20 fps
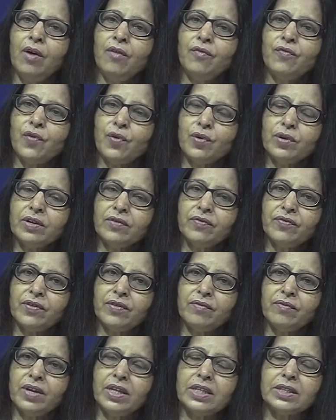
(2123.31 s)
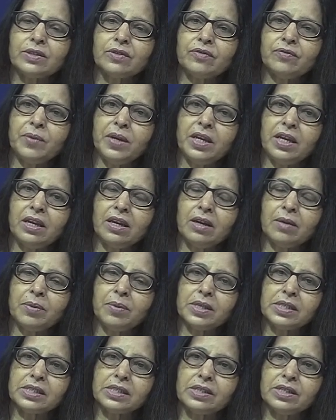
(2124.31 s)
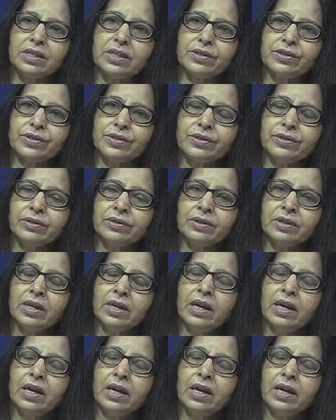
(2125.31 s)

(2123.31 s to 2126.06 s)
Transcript: 4 different ways of making a presentation.